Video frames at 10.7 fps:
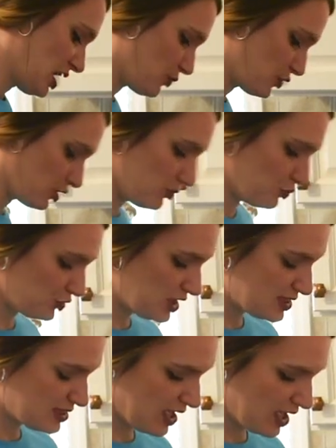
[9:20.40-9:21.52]
And we're gonna
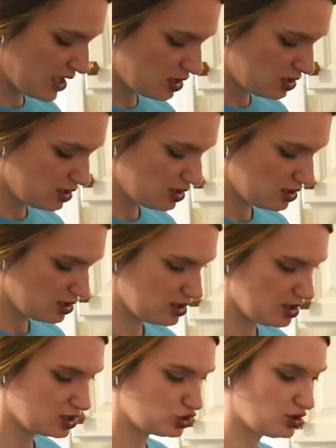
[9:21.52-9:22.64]
bring that
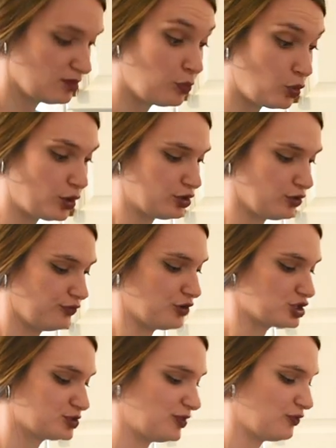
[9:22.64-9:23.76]
to a boil
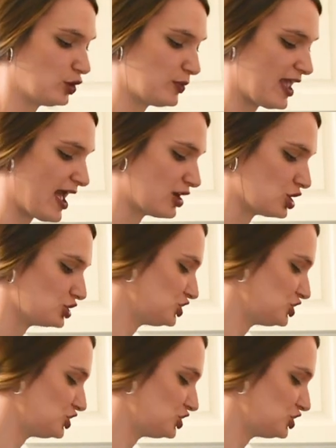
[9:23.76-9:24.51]
first before we add our